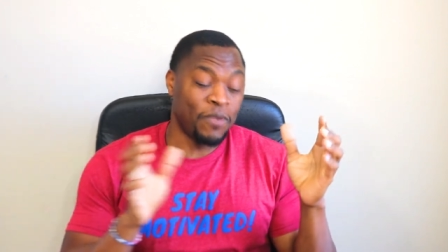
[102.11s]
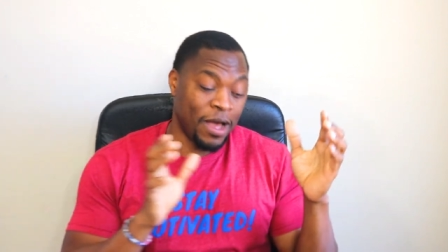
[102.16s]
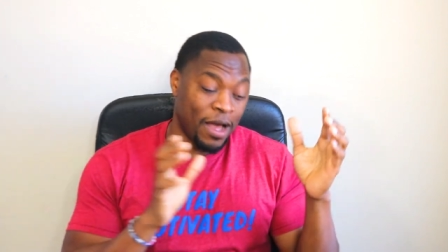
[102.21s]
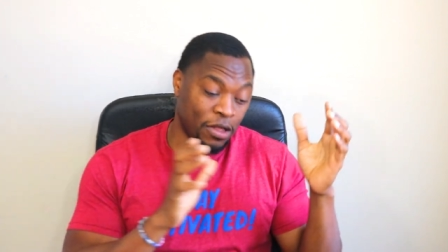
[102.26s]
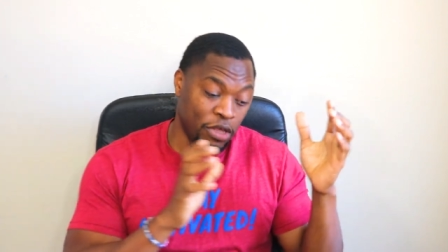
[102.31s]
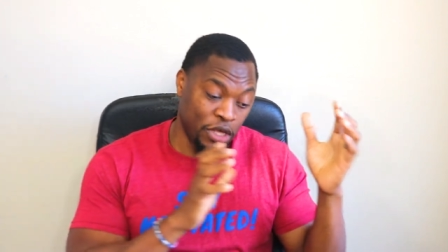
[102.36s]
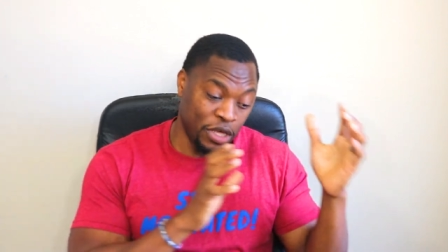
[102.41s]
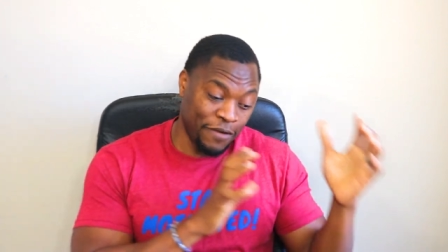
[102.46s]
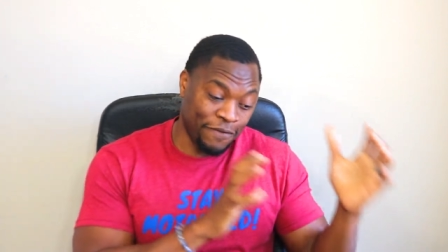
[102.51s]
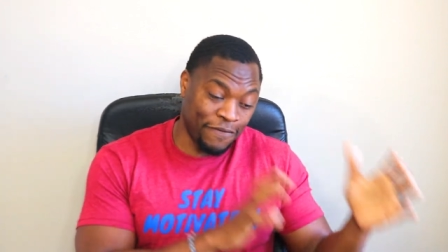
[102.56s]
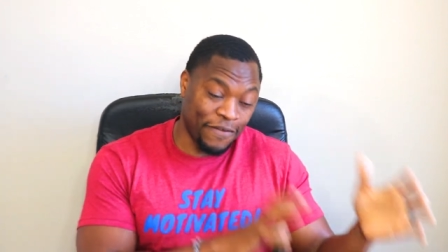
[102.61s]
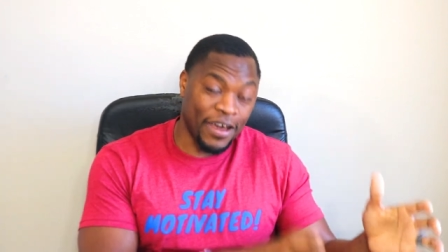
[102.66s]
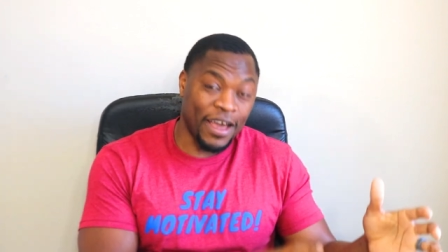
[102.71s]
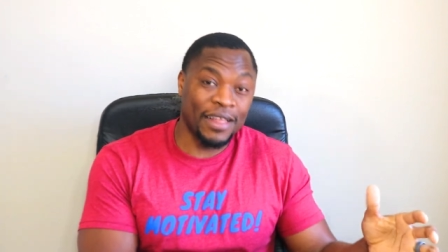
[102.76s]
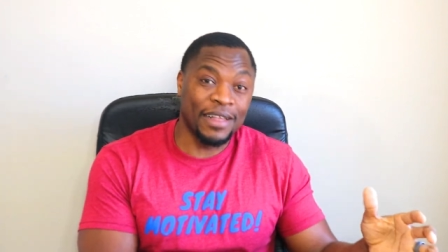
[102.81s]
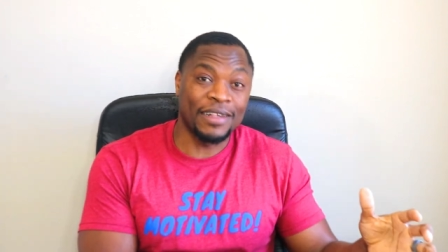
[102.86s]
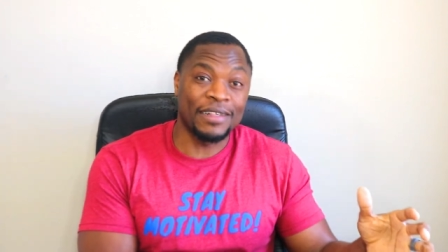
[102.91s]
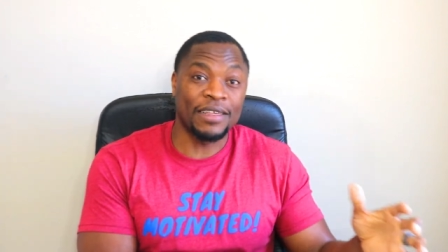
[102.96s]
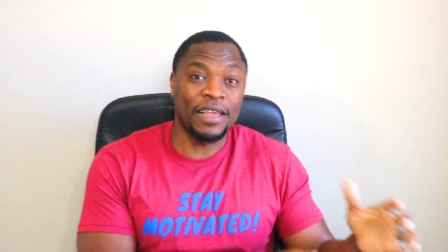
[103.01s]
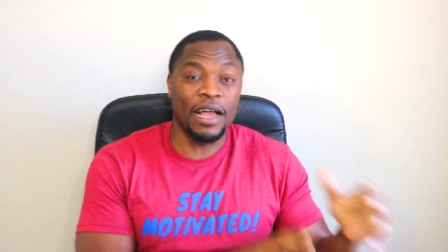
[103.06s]
How do you
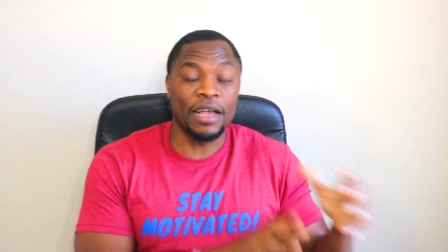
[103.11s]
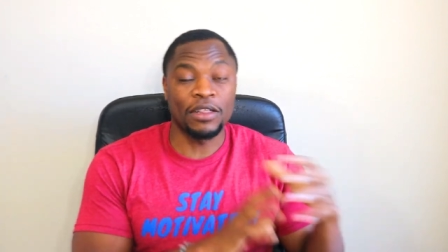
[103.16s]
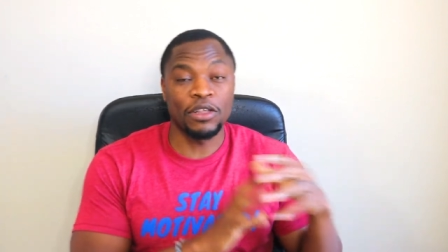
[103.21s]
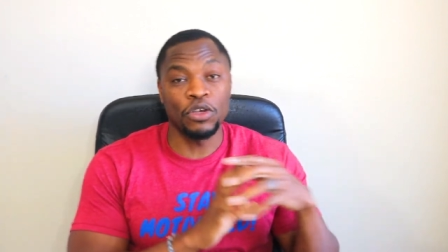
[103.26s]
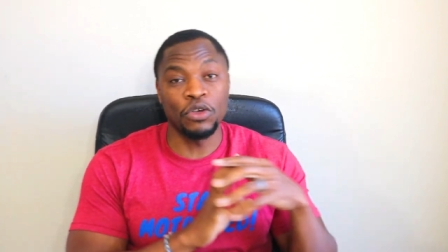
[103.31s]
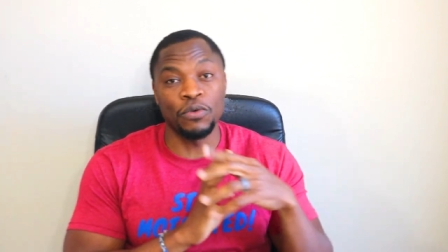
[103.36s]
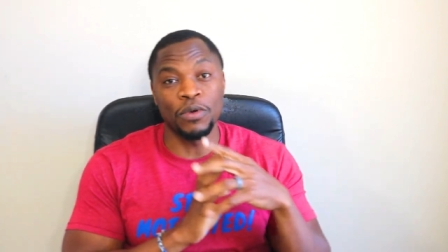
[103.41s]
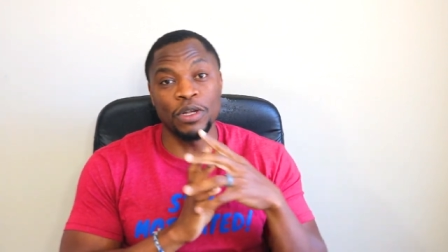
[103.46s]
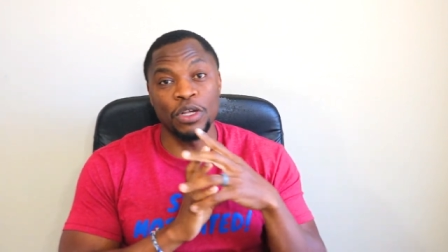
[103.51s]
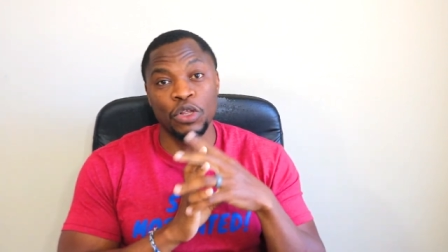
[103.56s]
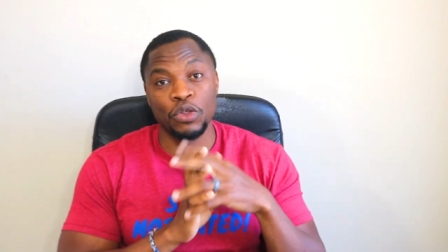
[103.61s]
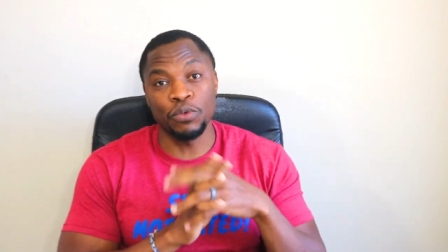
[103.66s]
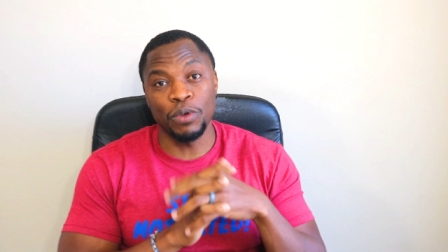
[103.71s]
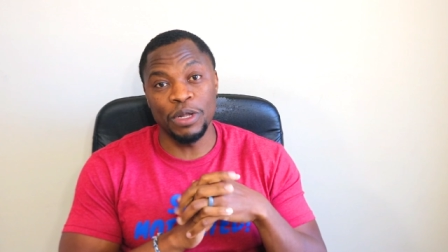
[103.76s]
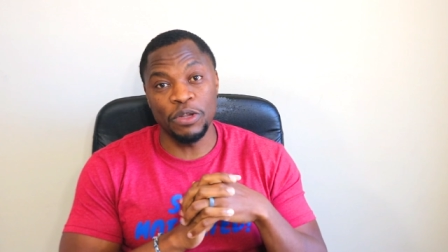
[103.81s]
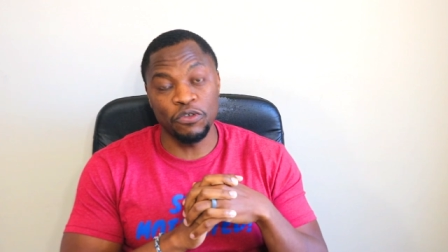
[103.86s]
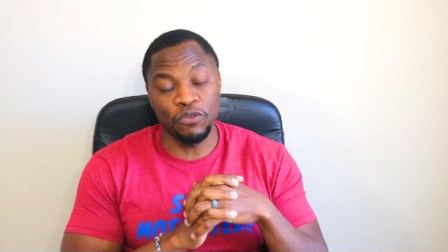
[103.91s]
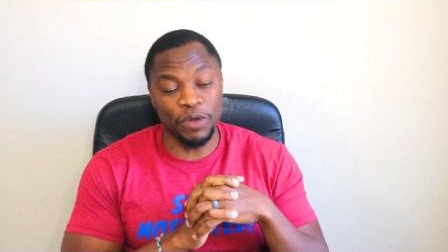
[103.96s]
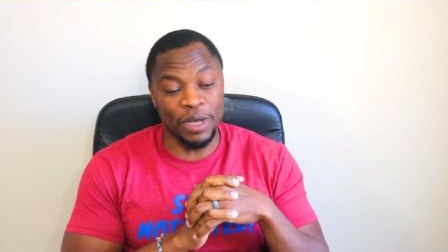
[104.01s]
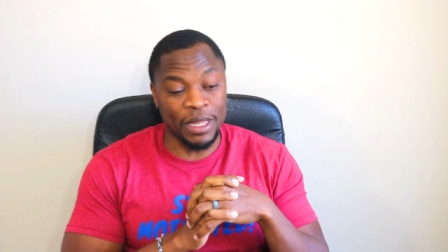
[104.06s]
find the stocks that you want to
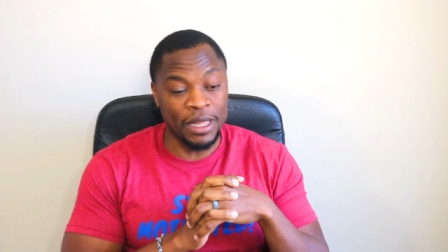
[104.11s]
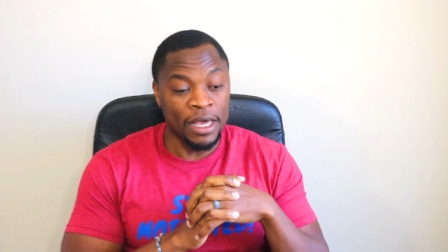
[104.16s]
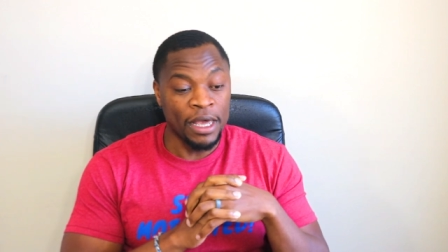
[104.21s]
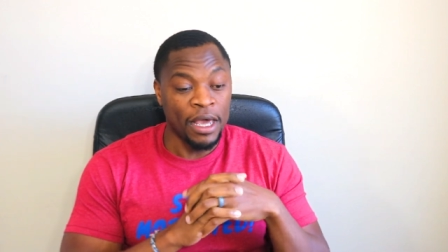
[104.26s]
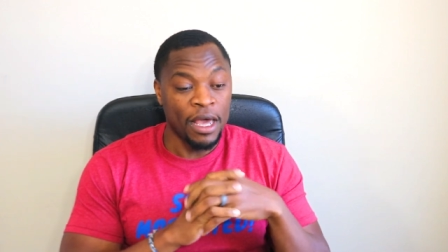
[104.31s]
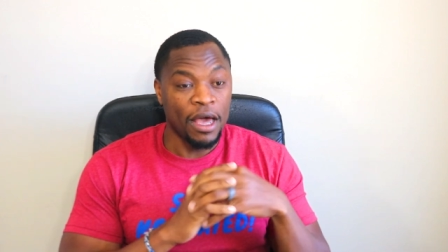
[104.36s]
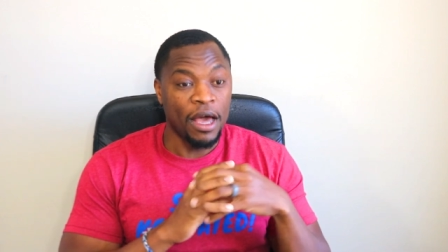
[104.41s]
swing trade?